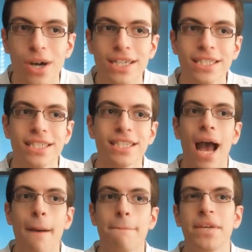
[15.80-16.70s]
what
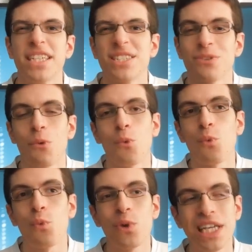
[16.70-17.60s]
happened a
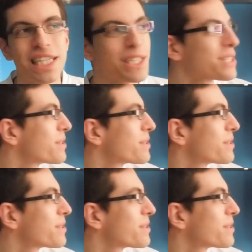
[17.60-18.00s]
week.